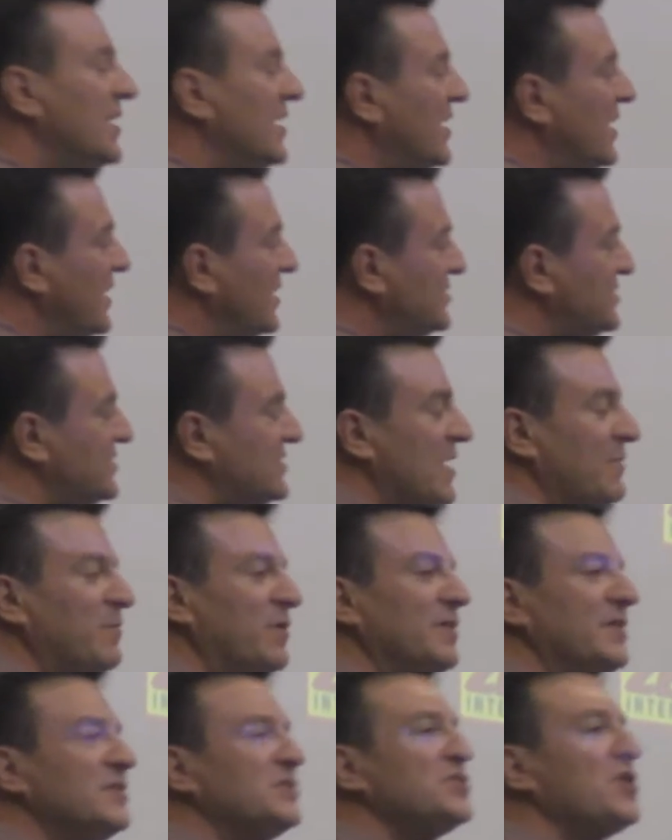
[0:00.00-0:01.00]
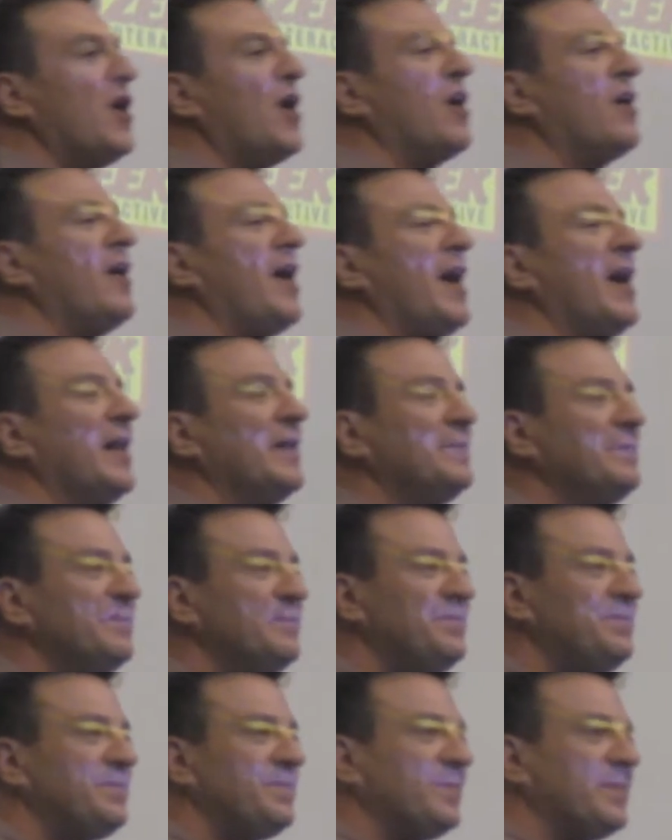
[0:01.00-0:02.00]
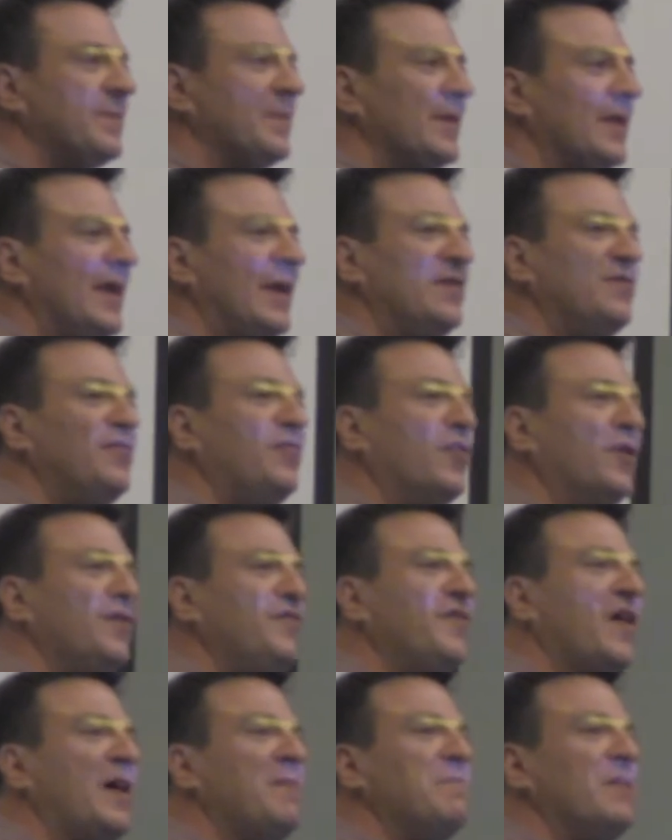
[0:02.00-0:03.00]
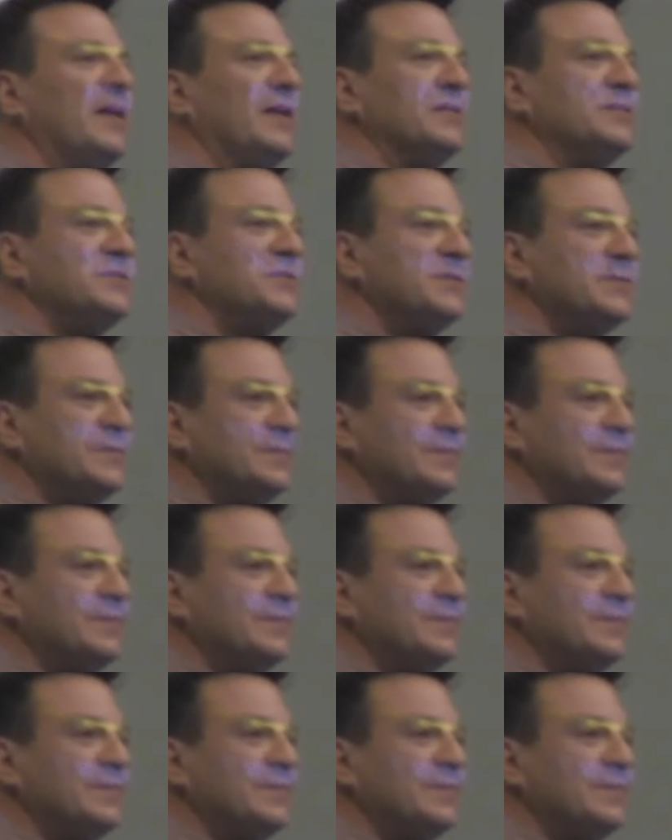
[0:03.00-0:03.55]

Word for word: assemble this car ad in 45 minutes